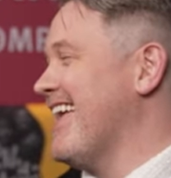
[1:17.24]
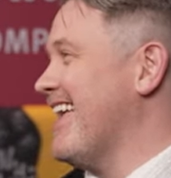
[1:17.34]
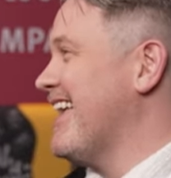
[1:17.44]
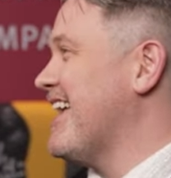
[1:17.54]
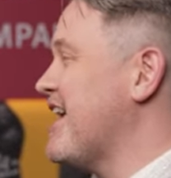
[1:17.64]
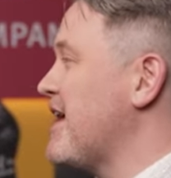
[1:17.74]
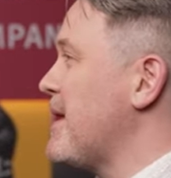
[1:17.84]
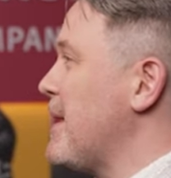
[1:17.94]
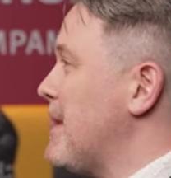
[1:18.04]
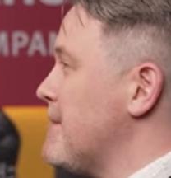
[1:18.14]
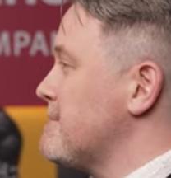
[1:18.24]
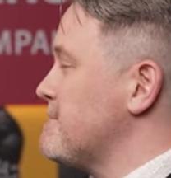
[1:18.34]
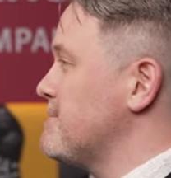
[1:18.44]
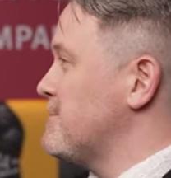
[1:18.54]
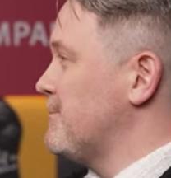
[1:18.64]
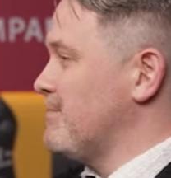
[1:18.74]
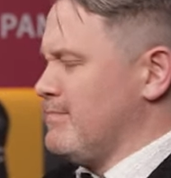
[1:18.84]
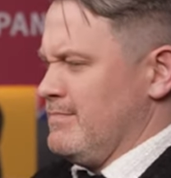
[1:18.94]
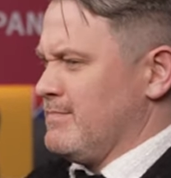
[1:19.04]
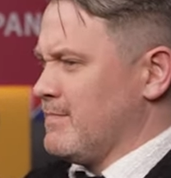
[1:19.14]

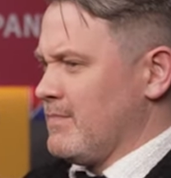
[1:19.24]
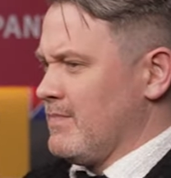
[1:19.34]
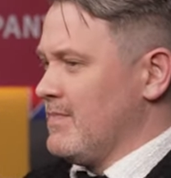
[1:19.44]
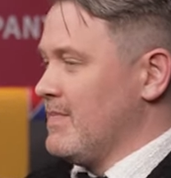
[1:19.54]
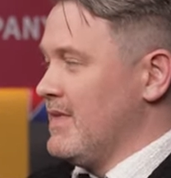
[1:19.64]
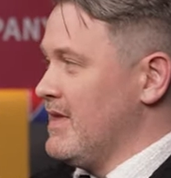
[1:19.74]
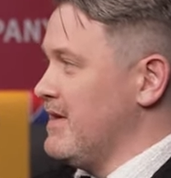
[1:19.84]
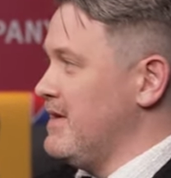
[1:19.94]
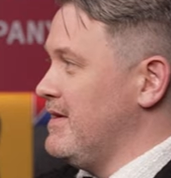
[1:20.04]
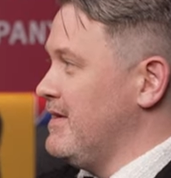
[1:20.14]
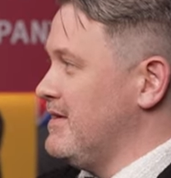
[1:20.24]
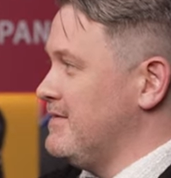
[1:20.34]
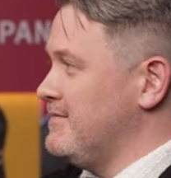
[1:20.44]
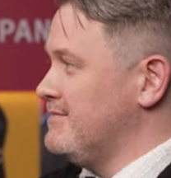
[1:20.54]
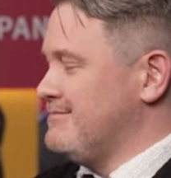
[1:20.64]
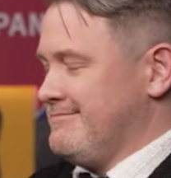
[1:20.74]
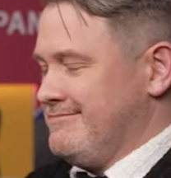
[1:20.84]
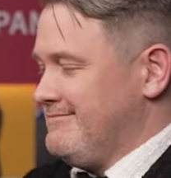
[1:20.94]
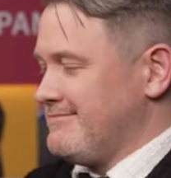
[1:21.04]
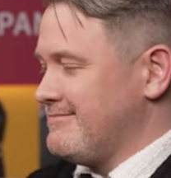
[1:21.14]

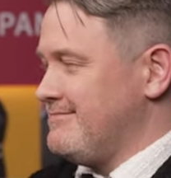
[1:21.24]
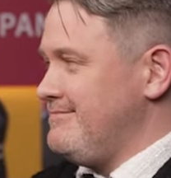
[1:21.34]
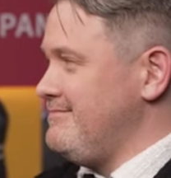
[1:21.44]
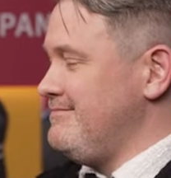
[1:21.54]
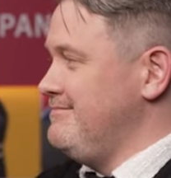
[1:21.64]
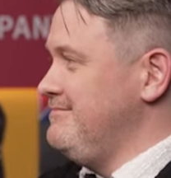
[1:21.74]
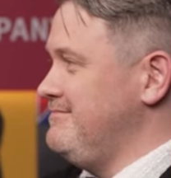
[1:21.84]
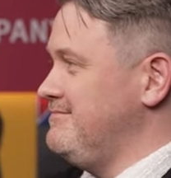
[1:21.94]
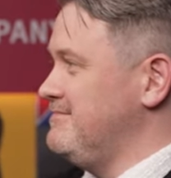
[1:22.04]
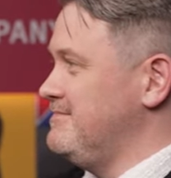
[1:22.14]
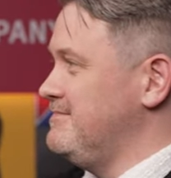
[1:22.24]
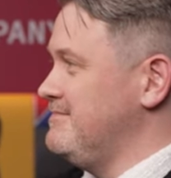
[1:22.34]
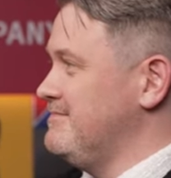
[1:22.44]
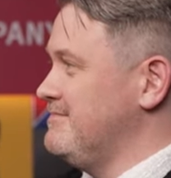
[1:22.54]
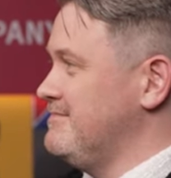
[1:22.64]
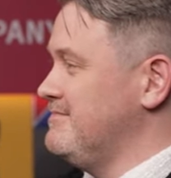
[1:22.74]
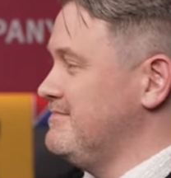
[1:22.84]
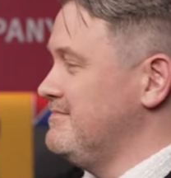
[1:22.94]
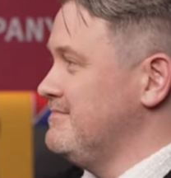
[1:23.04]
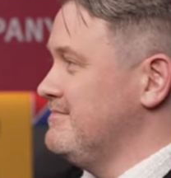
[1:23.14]

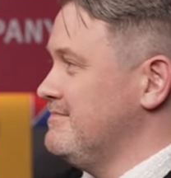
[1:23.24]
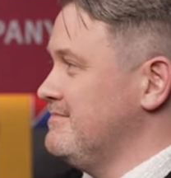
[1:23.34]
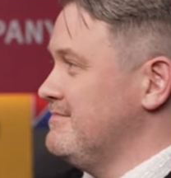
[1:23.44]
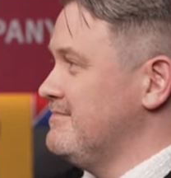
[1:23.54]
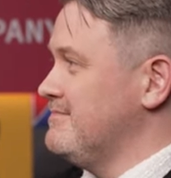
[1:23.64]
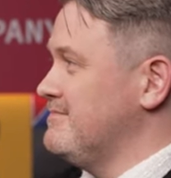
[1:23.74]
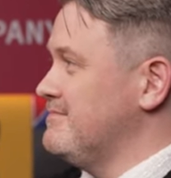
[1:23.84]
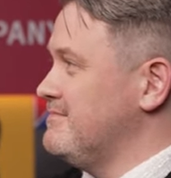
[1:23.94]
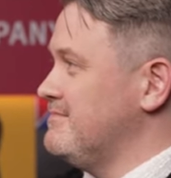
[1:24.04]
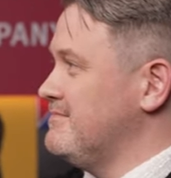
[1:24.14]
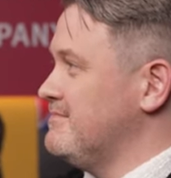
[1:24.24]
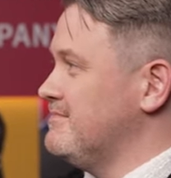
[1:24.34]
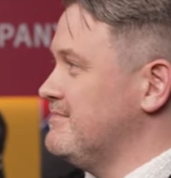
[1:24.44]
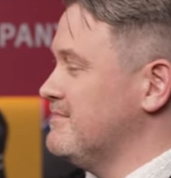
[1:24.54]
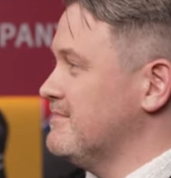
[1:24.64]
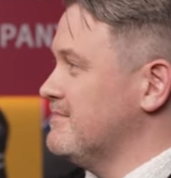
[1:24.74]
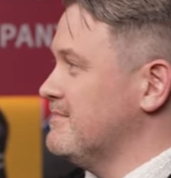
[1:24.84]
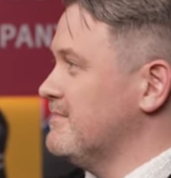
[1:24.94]
This person isn't speaking.